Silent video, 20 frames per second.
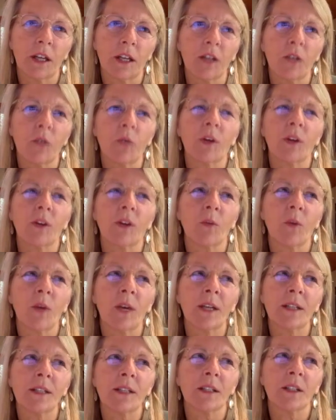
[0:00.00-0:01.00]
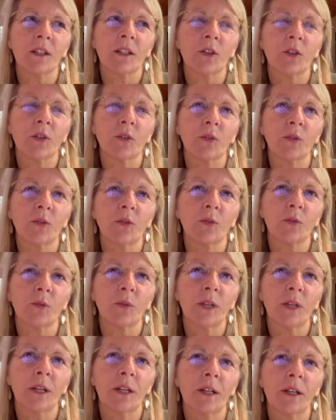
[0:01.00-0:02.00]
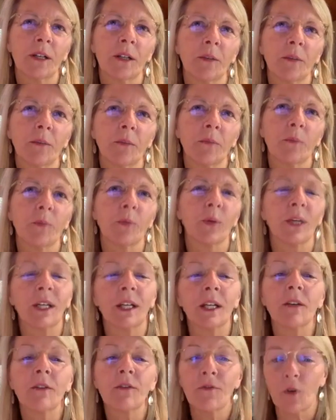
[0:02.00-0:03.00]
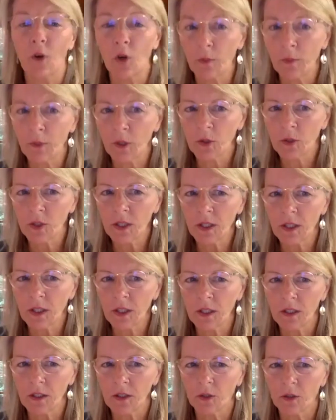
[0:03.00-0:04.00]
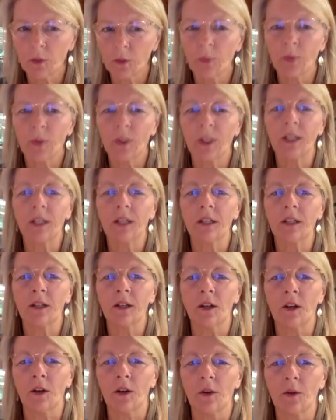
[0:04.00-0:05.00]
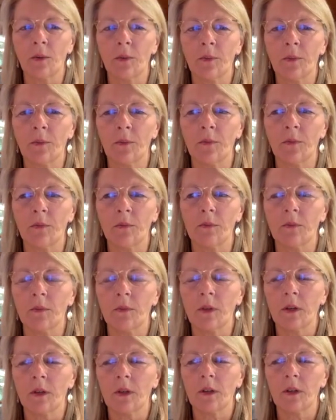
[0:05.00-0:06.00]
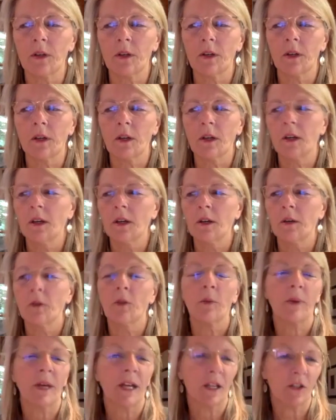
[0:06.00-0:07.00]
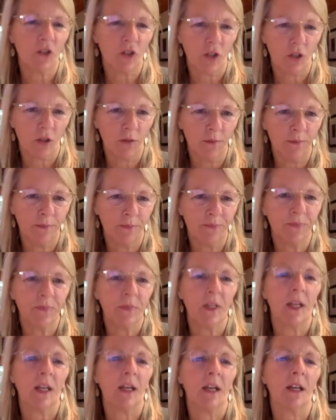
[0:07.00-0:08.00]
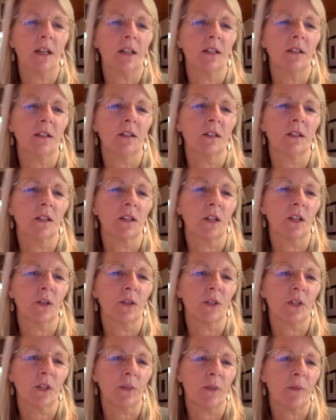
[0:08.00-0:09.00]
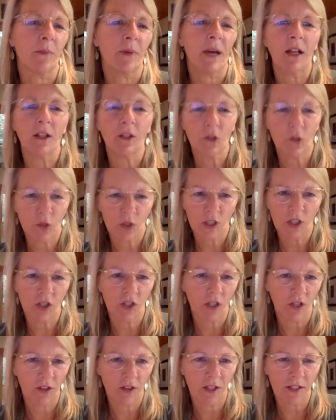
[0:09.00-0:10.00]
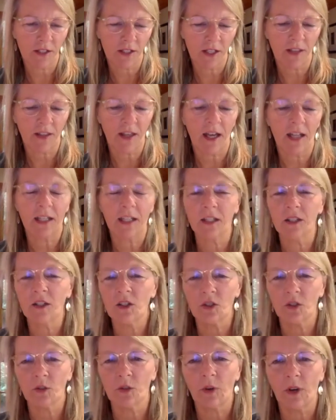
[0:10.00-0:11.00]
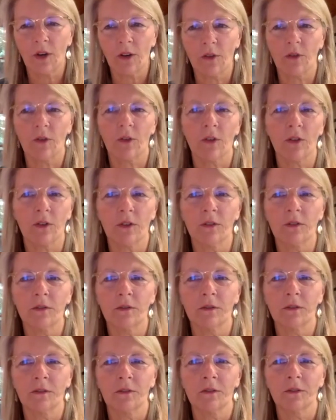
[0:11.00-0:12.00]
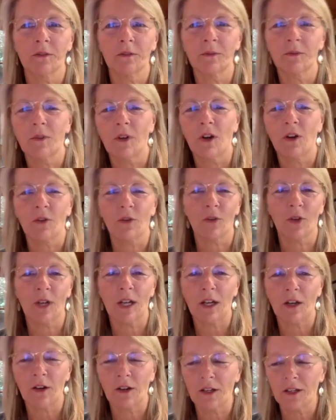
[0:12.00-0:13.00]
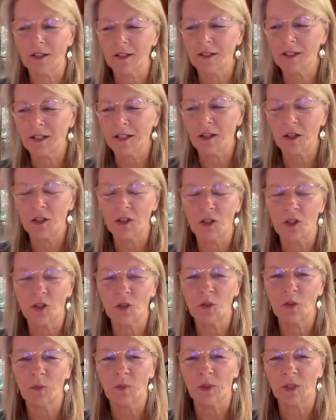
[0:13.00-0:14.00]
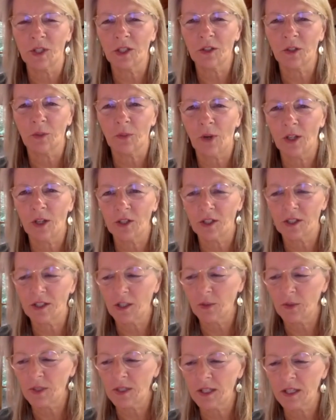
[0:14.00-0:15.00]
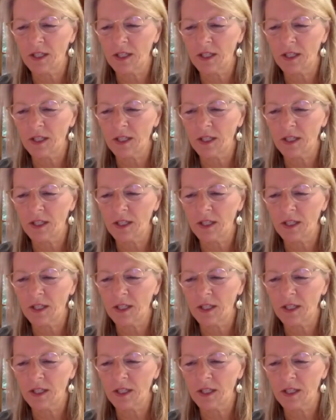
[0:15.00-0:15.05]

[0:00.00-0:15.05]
in the ways that you bring folk music or bring the banjo and, you know, some of the ballad tradition and things like that into other areas. And two particular projects I was